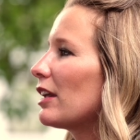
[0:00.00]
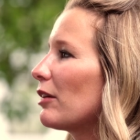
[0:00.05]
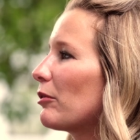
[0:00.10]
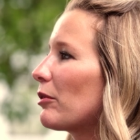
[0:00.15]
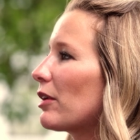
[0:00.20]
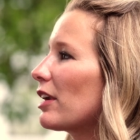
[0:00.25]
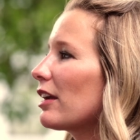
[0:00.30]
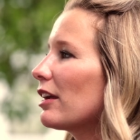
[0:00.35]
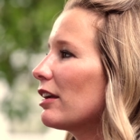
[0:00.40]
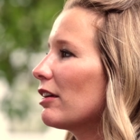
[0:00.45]
What
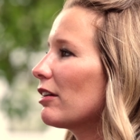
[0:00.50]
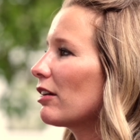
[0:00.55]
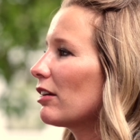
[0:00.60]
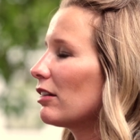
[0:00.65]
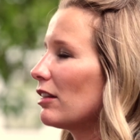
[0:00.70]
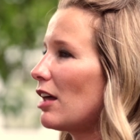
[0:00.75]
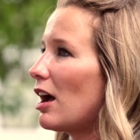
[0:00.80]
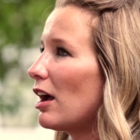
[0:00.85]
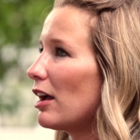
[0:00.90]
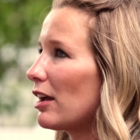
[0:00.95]
I hear a
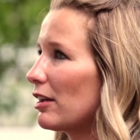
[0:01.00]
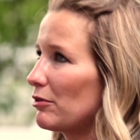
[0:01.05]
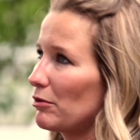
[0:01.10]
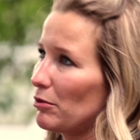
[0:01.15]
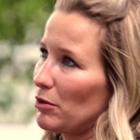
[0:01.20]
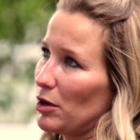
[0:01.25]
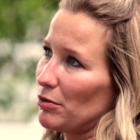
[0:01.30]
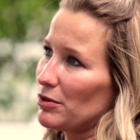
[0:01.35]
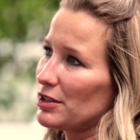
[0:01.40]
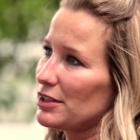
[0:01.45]
lot, and
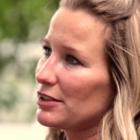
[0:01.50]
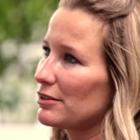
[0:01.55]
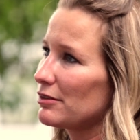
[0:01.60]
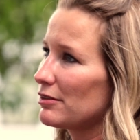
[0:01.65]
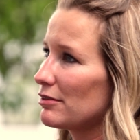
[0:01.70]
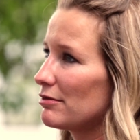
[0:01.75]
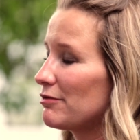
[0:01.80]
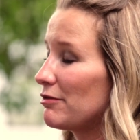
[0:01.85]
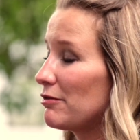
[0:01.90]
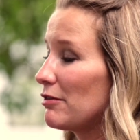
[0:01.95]
what was
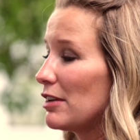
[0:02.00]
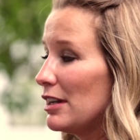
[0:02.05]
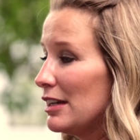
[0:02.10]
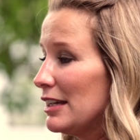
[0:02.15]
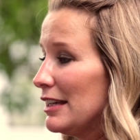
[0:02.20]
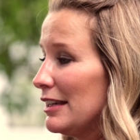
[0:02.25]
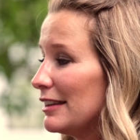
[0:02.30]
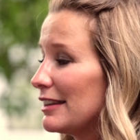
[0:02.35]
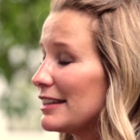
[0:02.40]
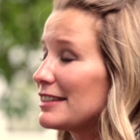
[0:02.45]

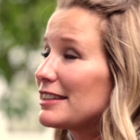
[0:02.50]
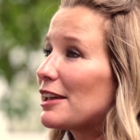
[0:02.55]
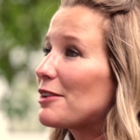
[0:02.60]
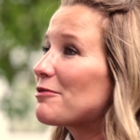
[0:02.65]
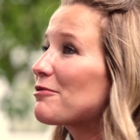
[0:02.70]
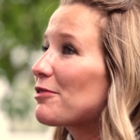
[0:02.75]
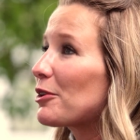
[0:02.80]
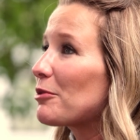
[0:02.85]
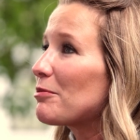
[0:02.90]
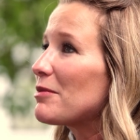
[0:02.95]
the same
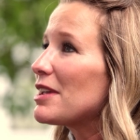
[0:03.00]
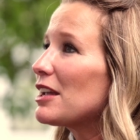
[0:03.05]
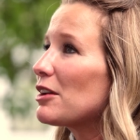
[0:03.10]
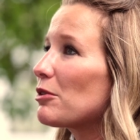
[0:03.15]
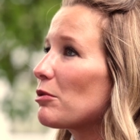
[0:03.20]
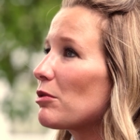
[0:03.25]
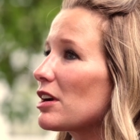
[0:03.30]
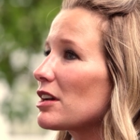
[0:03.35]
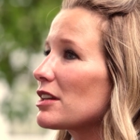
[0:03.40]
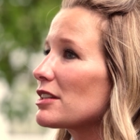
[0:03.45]
for me,
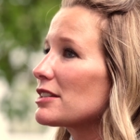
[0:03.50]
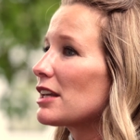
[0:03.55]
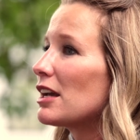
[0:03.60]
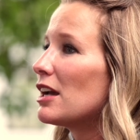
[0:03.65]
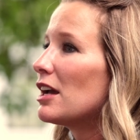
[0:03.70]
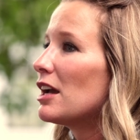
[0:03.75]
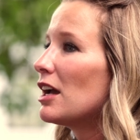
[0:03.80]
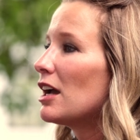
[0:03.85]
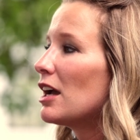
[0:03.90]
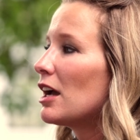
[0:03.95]
was
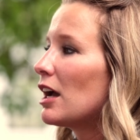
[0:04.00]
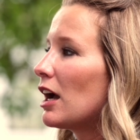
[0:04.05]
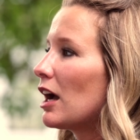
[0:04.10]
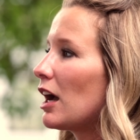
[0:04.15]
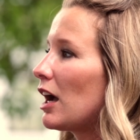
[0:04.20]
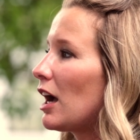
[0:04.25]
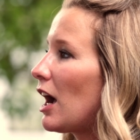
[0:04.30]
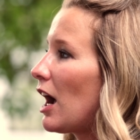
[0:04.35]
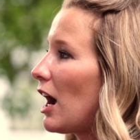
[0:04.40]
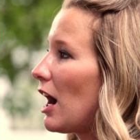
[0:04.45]

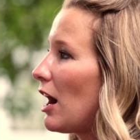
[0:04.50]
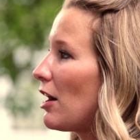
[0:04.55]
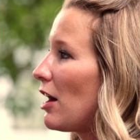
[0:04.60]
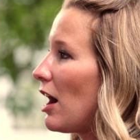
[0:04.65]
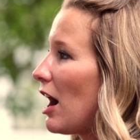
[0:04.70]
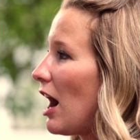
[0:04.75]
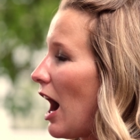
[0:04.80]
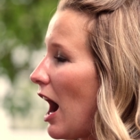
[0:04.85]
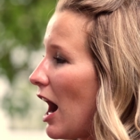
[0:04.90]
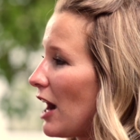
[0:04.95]

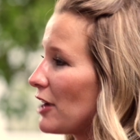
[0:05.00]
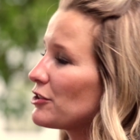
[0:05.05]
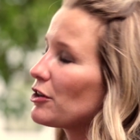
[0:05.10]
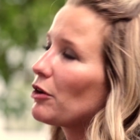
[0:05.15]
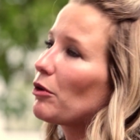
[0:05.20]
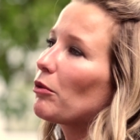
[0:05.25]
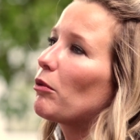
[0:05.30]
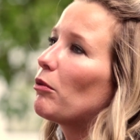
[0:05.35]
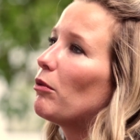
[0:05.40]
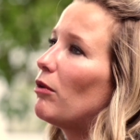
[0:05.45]
I
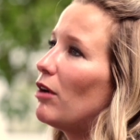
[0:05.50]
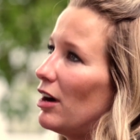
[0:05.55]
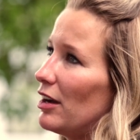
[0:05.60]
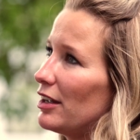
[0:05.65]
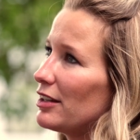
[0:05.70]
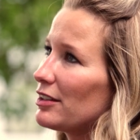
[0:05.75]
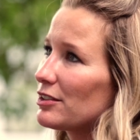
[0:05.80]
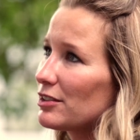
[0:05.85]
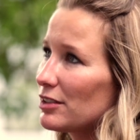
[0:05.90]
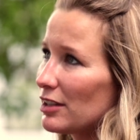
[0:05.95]
don't
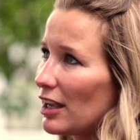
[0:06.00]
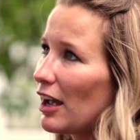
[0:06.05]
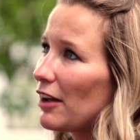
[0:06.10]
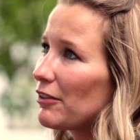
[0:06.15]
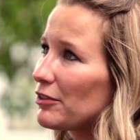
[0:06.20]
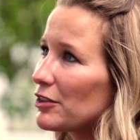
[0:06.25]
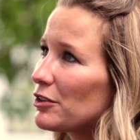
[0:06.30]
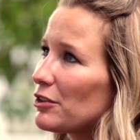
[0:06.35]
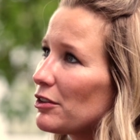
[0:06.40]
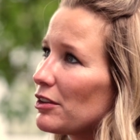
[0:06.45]
want to have
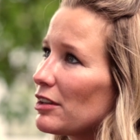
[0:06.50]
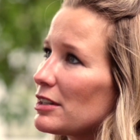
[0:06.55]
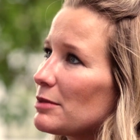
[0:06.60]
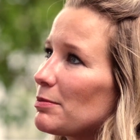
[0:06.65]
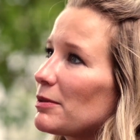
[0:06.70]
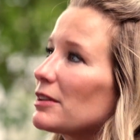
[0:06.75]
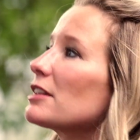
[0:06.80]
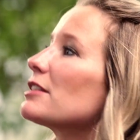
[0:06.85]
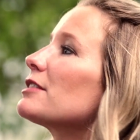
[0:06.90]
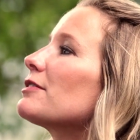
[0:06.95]
to do this,
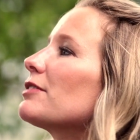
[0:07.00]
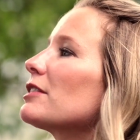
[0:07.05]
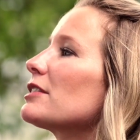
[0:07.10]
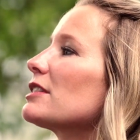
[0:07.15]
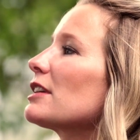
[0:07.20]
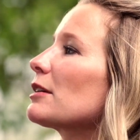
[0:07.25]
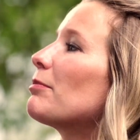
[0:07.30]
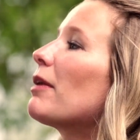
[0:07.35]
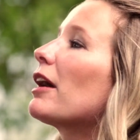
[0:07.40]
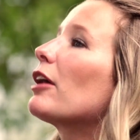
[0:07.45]
but this feels
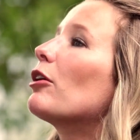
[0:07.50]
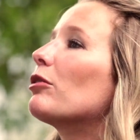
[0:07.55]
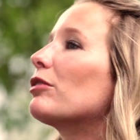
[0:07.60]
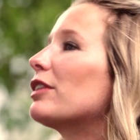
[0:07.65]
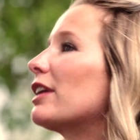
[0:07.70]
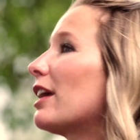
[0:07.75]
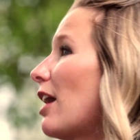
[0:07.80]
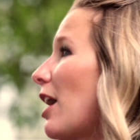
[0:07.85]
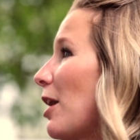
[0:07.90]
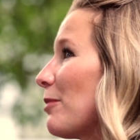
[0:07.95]
like my
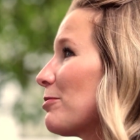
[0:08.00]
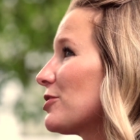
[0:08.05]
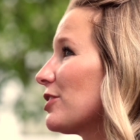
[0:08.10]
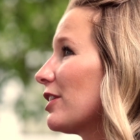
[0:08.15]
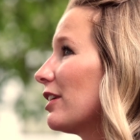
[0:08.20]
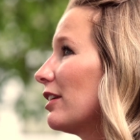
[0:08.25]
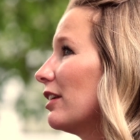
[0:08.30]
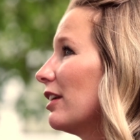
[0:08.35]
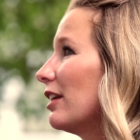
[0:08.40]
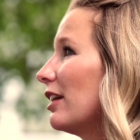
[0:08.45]
only
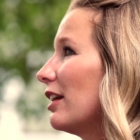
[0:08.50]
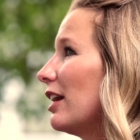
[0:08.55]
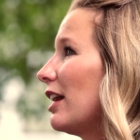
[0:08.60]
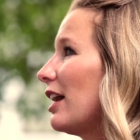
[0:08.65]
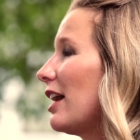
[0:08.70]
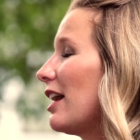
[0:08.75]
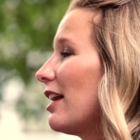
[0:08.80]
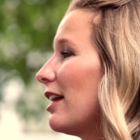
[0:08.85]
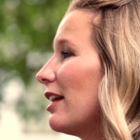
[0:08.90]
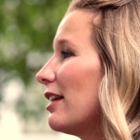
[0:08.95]
option.
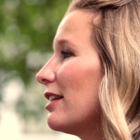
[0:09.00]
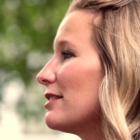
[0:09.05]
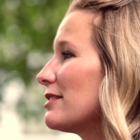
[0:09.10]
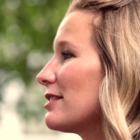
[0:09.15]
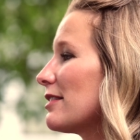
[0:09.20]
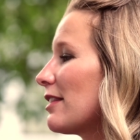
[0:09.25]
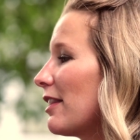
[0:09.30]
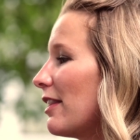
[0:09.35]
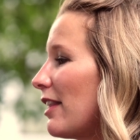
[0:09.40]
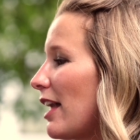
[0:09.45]
And
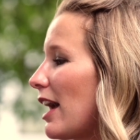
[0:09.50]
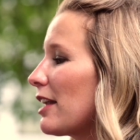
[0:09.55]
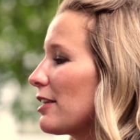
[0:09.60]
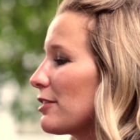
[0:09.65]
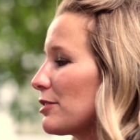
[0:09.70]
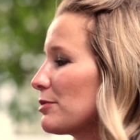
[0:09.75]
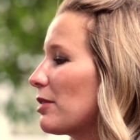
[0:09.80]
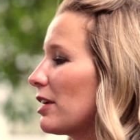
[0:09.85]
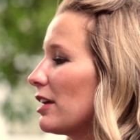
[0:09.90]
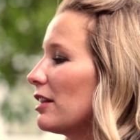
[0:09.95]
that
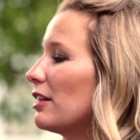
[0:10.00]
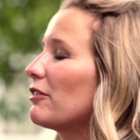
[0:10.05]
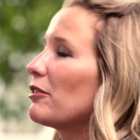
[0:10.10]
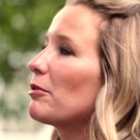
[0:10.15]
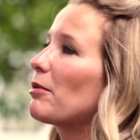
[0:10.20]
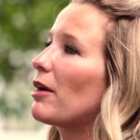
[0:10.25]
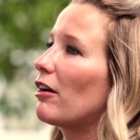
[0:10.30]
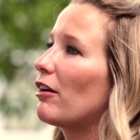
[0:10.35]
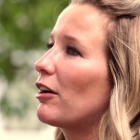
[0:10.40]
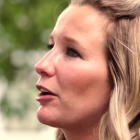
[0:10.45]
is what I love
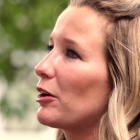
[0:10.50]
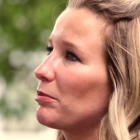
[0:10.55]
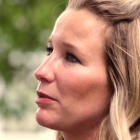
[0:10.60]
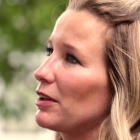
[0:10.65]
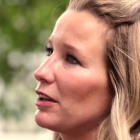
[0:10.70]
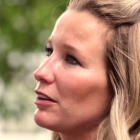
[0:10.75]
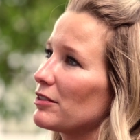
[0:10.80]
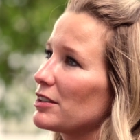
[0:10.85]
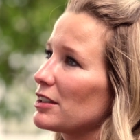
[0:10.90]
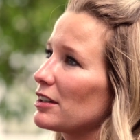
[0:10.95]
about Heartbeat
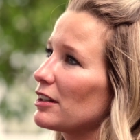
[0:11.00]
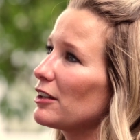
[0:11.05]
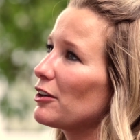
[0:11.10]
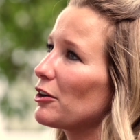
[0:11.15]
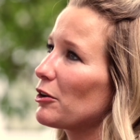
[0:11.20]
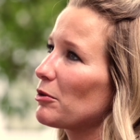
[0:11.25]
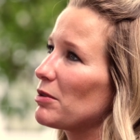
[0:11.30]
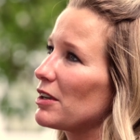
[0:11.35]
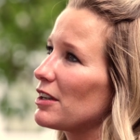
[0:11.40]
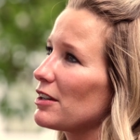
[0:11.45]
of
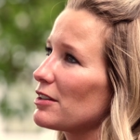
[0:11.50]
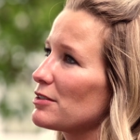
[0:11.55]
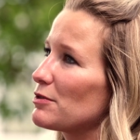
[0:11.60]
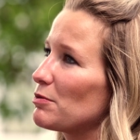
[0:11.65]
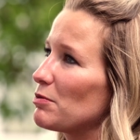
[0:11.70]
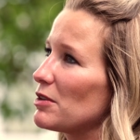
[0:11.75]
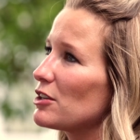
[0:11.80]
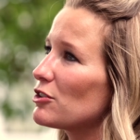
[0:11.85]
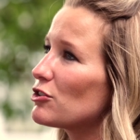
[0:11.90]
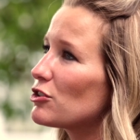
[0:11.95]
Toledo, because
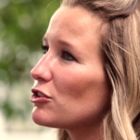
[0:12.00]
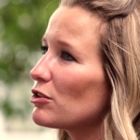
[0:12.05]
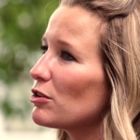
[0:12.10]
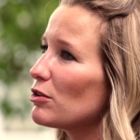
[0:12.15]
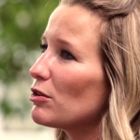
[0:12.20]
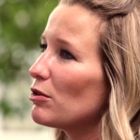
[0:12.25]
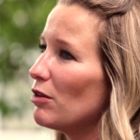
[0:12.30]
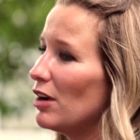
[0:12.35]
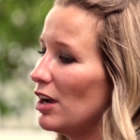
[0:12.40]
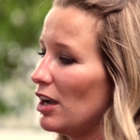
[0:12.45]
we do